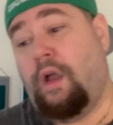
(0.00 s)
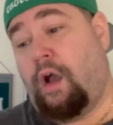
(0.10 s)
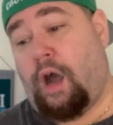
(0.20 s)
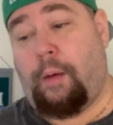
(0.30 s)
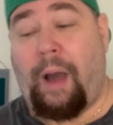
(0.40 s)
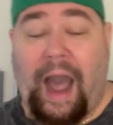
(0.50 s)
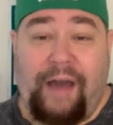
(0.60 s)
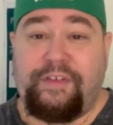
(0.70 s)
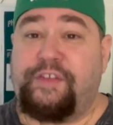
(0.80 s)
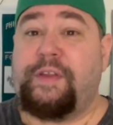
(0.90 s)

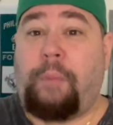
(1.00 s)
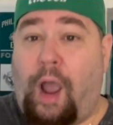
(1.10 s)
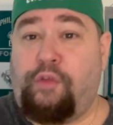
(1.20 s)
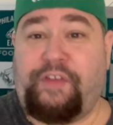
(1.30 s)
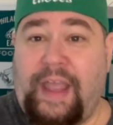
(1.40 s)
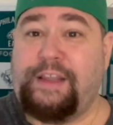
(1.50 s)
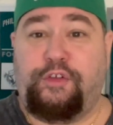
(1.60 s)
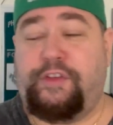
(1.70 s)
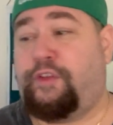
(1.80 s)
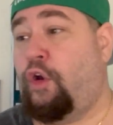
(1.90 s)
Obviously, Miles
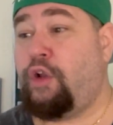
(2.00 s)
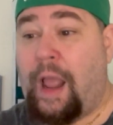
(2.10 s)
Sanders is hurt,